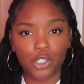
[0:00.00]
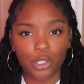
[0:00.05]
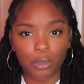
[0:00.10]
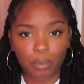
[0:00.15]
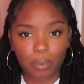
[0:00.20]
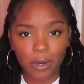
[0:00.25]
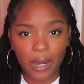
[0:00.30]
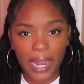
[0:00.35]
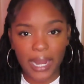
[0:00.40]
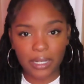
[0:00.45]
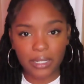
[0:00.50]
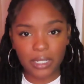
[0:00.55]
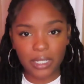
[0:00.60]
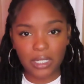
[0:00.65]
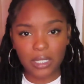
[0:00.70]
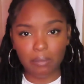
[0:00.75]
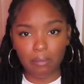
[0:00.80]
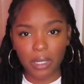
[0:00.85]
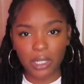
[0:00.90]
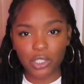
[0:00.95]

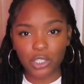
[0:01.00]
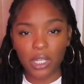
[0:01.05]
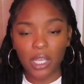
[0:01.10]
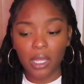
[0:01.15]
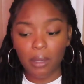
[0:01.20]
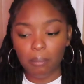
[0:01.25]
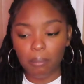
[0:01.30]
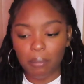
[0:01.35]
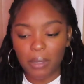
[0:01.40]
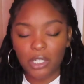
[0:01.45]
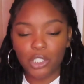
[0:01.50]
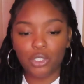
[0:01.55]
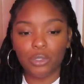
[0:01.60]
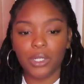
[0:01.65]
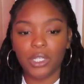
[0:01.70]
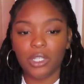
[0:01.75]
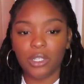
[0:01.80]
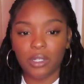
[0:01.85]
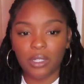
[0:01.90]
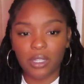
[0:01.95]
practice,
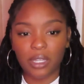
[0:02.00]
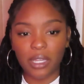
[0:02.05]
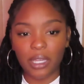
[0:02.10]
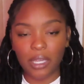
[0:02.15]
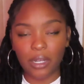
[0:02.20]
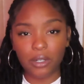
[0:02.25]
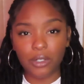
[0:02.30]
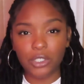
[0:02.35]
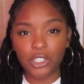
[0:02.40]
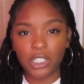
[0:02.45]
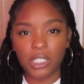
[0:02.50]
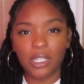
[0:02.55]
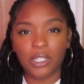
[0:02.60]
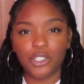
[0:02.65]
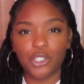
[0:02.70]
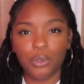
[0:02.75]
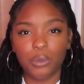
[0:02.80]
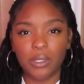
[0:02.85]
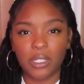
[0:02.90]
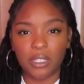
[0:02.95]
measuring the energy
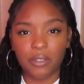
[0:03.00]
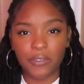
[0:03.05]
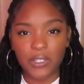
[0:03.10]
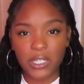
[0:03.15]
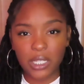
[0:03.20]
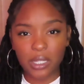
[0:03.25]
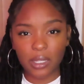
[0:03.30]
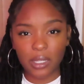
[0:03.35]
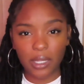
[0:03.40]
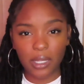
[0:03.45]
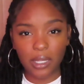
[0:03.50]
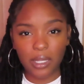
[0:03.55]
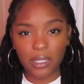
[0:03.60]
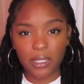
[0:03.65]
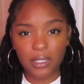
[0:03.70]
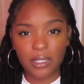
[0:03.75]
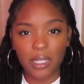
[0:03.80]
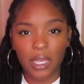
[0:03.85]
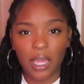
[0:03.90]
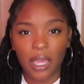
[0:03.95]
that you give to
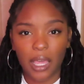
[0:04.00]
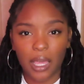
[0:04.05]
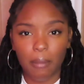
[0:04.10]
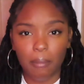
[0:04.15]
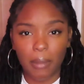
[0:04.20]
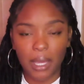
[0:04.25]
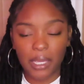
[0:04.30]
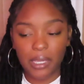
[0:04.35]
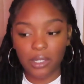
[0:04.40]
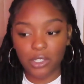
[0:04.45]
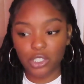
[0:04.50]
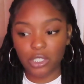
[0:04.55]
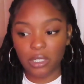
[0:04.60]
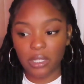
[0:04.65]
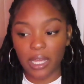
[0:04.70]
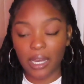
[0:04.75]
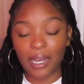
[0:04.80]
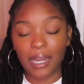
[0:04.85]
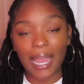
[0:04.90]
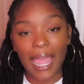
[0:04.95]
things and making sure
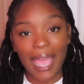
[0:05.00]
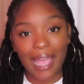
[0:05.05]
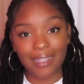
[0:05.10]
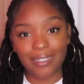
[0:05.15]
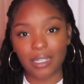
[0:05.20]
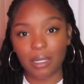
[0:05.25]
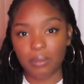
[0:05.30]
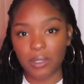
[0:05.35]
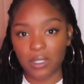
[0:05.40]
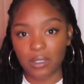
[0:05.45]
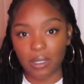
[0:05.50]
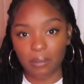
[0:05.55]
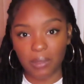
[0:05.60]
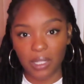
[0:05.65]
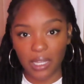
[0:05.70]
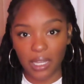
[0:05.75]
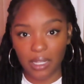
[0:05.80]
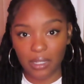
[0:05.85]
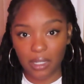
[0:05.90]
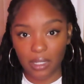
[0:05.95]
that it adds up to
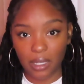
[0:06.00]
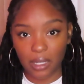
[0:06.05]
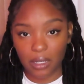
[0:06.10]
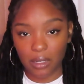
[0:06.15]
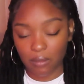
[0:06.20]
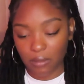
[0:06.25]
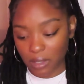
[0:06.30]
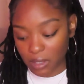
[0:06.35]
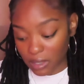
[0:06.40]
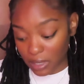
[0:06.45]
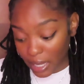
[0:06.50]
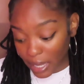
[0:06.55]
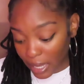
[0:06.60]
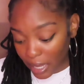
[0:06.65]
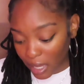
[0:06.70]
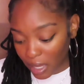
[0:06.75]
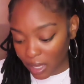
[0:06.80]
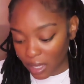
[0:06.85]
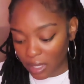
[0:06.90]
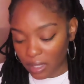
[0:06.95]
something at the end of the
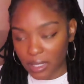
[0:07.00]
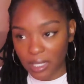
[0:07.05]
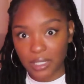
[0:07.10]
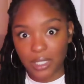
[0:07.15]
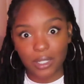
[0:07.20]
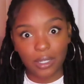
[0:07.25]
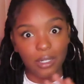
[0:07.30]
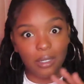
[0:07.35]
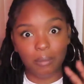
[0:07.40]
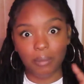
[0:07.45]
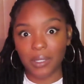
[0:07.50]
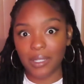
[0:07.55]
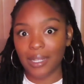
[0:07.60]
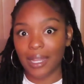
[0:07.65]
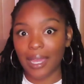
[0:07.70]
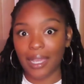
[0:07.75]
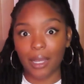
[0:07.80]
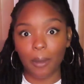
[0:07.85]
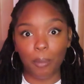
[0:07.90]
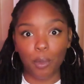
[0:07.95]
day that's going to be
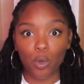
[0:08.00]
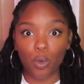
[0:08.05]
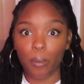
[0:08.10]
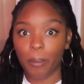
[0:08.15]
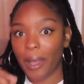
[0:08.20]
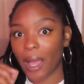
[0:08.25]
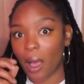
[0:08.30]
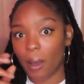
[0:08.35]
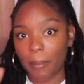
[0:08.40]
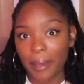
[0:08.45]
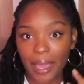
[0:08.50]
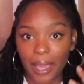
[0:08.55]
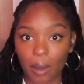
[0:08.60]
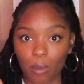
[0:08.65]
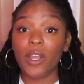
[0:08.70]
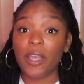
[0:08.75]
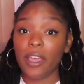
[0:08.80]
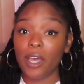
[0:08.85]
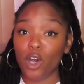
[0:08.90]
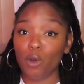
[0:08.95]
like kapoom, pound, bang,
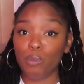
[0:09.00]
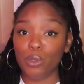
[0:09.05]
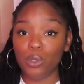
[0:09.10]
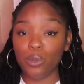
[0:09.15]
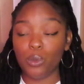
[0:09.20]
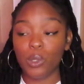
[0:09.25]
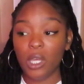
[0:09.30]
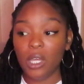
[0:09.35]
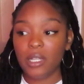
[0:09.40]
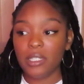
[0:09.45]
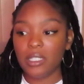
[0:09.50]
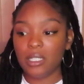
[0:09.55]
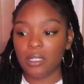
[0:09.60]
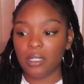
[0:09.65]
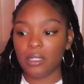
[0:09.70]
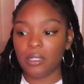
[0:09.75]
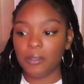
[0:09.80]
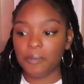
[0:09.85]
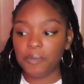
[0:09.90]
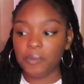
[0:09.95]
going to help you
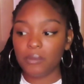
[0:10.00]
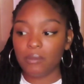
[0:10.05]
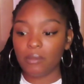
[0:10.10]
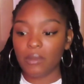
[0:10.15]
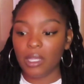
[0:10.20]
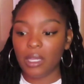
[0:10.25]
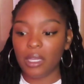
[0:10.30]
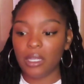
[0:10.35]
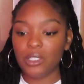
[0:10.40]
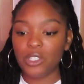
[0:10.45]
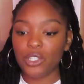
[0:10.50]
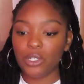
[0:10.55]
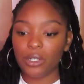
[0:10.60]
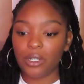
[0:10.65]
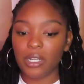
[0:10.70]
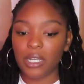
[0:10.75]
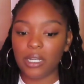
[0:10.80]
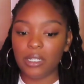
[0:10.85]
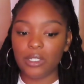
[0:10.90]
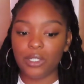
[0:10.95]
to
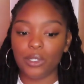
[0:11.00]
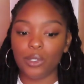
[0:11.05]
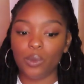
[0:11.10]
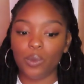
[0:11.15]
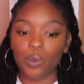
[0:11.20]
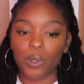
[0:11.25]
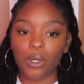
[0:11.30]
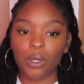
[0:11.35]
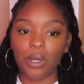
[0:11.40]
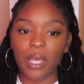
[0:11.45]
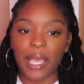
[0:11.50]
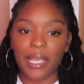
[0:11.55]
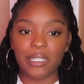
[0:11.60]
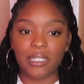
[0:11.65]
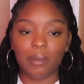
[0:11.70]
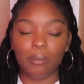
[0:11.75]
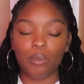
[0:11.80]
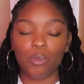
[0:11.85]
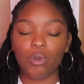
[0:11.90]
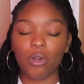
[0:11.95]
enter into the world
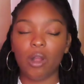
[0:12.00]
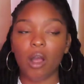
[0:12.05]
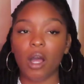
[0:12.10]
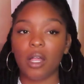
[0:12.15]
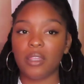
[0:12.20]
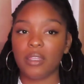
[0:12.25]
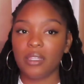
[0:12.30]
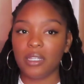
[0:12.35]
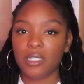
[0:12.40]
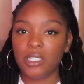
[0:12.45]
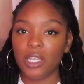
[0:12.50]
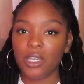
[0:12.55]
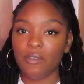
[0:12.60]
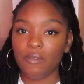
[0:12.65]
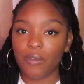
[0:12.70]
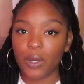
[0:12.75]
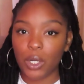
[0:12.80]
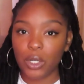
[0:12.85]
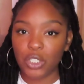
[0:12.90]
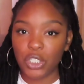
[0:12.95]
as a more authentic
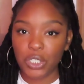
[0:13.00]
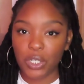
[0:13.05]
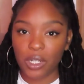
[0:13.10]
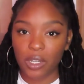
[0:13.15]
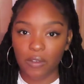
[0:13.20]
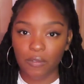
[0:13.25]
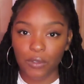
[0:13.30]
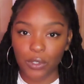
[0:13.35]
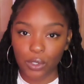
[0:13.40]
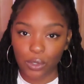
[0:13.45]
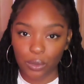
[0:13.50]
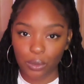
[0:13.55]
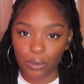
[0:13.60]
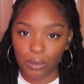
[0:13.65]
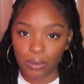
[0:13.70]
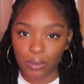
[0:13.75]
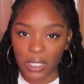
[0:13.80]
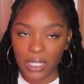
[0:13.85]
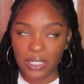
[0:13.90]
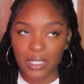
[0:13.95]
version of
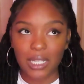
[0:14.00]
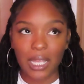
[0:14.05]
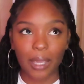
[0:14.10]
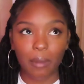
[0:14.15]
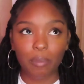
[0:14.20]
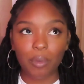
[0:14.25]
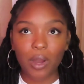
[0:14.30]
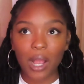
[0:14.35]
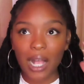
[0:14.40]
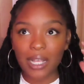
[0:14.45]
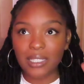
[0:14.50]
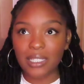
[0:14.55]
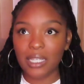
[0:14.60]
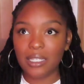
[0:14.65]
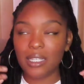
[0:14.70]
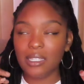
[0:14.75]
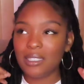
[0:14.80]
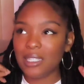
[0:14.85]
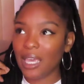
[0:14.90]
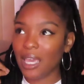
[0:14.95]
you. It's like
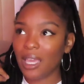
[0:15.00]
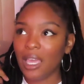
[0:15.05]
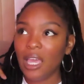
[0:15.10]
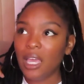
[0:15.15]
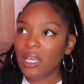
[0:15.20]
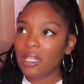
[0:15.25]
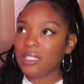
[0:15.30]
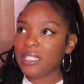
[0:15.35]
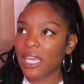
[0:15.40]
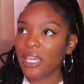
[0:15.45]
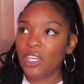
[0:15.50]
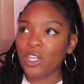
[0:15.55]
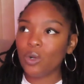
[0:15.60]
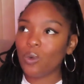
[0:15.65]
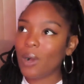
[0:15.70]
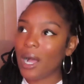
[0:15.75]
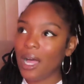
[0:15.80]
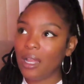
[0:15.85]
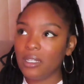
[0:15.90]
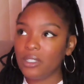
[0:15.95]
it's like take your
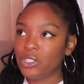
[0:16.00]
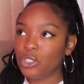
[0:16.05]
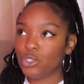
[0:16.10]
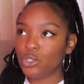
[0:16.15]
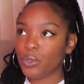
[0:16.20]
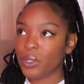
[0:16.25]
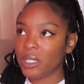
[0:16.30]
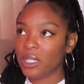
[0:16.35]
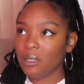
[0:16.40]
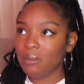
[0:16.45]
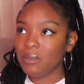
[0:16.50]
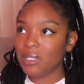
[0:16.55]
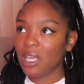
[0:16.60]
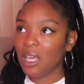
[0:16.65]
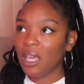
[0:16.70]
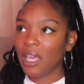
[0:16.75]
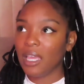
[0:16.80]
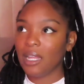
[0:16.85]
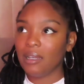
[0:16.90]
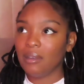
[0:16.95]
wildest dreams,
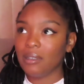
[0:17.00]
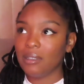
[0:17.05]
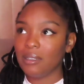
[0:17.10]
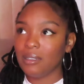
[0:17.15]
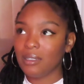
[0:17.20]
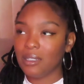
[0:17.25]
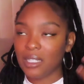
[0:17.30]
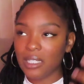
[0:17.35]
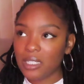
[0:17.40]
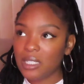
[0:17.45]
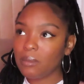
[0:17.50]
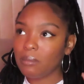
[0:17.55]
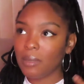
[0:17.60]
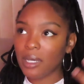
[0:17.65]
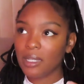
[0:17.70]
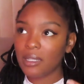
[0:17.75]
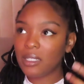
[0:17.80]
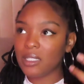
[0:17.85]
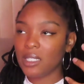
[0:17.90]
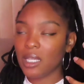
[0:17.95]
and this
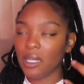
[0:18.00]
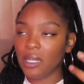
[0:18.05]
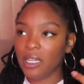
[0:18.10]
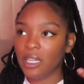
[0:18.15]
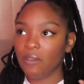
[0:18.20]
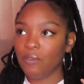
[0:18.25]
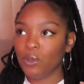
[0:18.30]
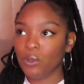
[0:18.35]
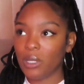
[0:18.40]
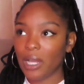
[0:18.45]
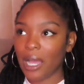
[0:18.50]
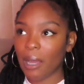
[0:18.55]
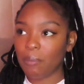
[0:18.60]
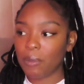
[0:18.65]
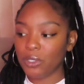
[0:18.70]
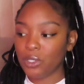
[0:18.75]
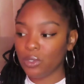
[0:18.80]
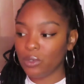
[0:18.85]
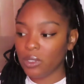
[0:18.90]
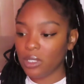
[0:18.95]
month is going to give you the
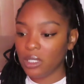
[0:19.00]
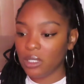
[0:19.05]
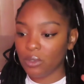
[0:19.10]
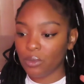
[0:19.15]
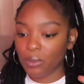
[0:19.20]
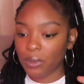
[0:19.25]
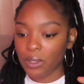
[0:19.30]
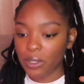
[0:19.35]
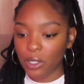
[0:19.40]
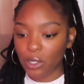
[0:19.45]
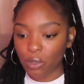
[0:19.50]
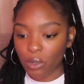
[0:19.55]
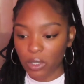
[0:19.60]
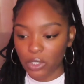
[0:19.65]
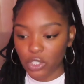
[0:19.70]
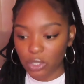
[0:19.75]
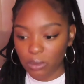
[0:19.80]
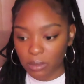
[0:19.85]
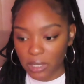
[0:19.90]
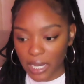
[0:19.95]
opportunity to really
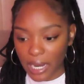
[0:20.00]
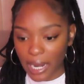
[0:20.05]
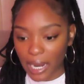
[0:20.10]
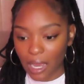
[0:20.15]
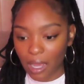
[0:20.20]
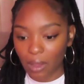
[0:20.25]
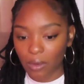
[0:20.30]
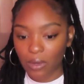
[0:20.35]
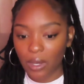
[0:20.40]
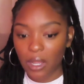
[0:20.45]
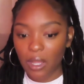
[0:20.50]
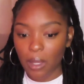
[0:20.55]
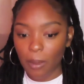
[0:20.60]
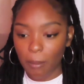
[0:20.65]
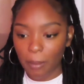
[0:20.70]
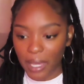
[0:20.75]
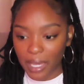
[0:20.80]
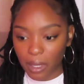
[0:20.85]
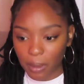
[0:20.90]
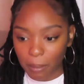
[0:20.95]
crunch them down,
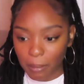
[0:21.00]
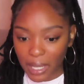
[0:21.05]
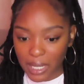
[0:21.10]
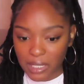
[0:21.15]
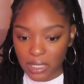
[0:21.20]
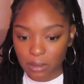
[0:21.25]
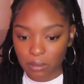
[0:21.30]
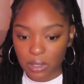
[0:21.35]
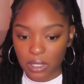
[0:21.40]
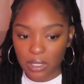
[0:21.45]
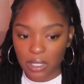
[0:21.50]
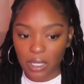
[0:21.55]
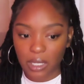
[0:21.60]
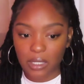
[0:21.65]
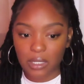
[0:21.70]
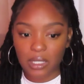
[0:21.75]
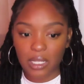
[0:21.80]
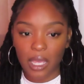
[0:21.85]
make them make some sense,